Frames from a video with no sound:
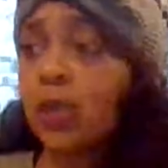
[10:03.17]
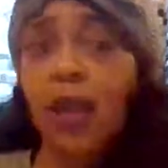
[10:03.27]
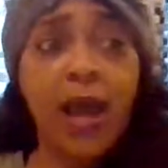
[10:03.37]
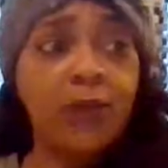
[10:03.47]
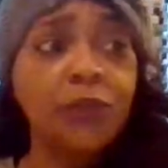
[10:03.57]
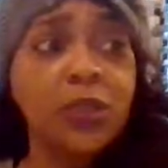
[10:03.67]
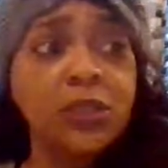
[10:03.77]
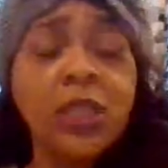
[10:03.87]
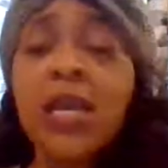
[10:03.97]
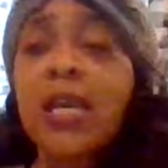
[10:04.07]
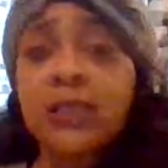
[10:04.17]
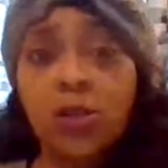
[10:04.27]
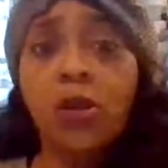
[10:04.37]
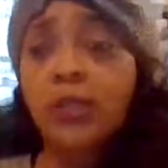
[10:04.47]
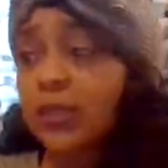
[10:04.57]
A lot of us is
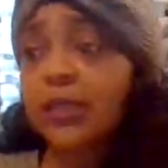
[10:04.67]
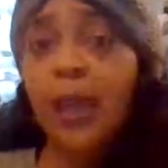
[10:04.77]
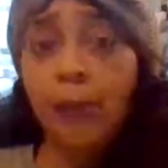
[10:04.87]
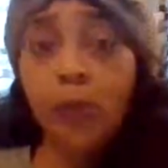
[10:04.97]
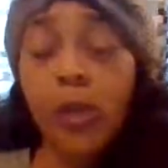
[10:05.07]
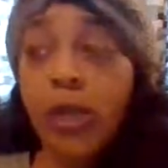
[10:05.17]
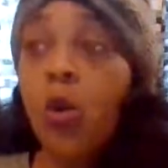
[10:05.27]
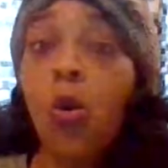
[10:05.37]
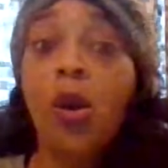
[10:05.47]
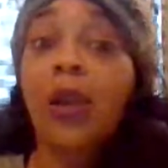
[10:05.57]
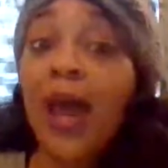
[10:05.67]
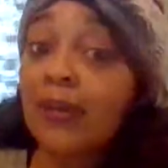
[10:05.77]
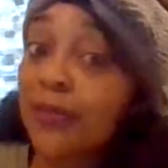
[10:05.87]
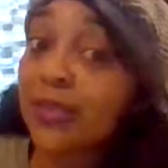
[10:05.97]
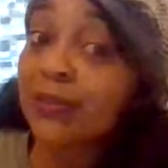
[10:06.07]
starting to get to that point, or a
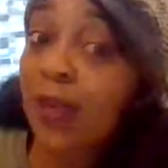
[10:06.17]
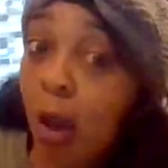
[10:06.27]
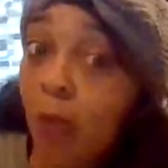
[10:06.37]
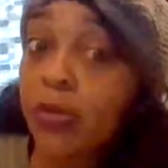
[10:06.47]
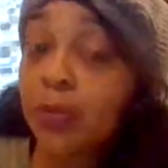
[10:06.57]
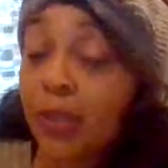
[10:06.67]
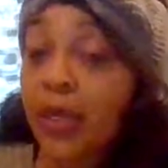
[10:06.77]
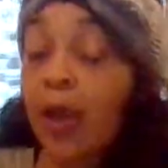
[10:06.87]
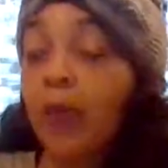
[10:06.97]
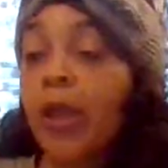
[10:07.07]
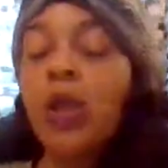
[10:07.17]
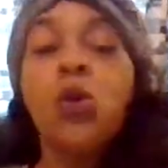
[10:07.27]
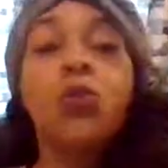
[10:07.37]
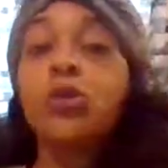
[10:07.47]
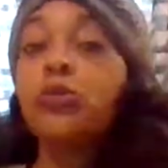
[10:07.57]
lot of us has always been that way,
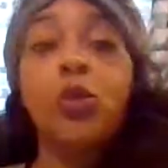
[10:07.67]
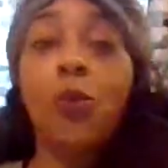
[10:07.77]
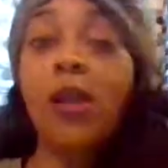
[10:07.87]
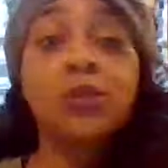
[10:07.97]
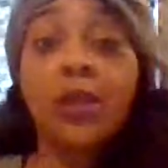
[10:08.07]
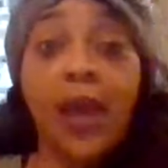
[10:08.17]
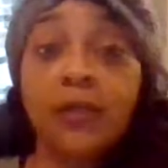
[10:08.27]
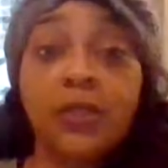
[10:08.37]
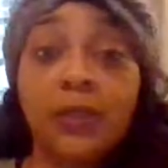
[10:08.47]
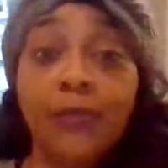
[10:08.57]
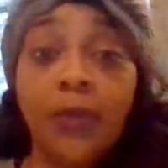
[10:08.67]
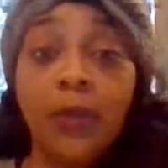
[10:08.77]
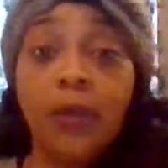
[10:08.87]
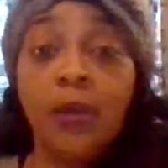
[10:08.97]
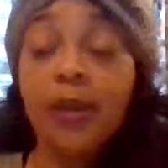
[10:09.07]
where you didn't watch a lot of T V.